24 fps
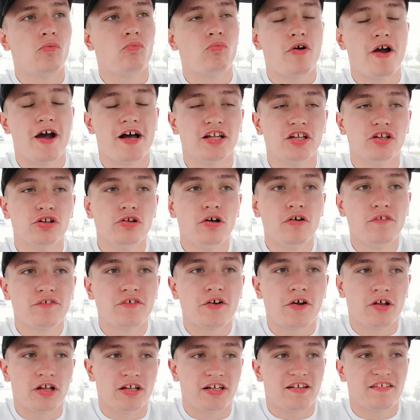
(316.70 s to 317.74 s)
where I love
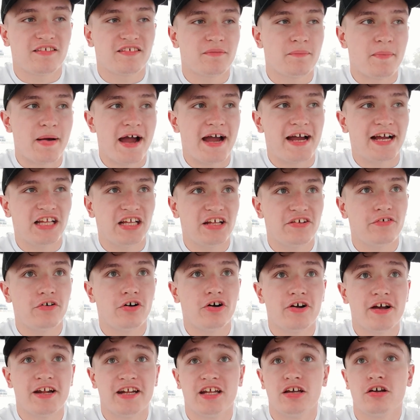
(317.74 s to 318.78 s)
going like the Smiler
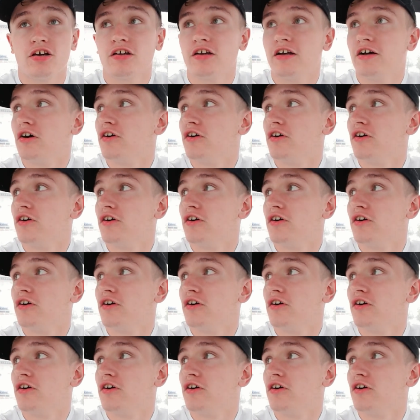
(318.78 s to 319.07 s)
or any